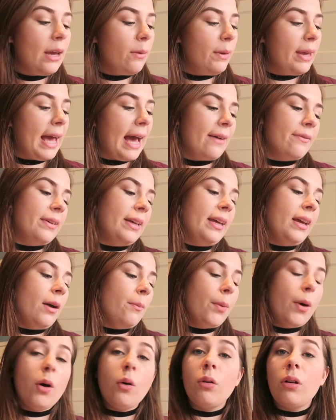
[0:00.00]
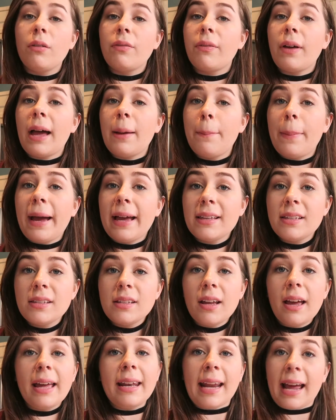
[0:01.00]
here we have it, a bowl of
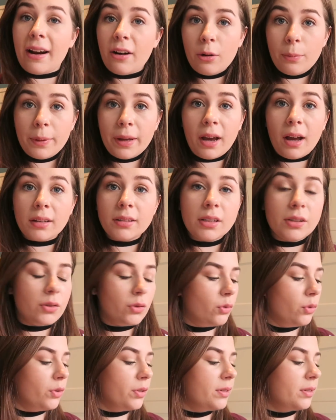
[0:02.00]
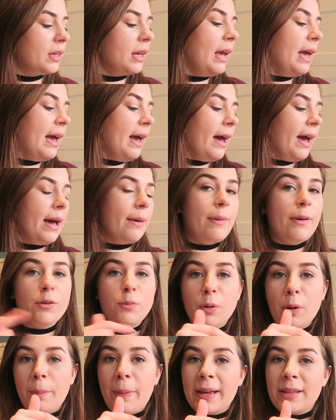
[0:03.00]
pasta and arrabbiata sauce. I've
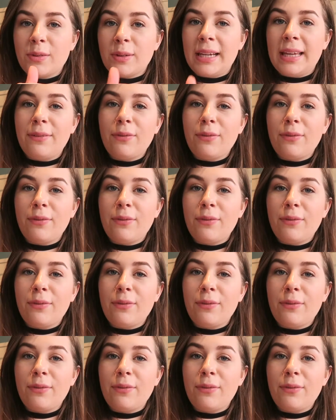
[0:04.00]
just put basil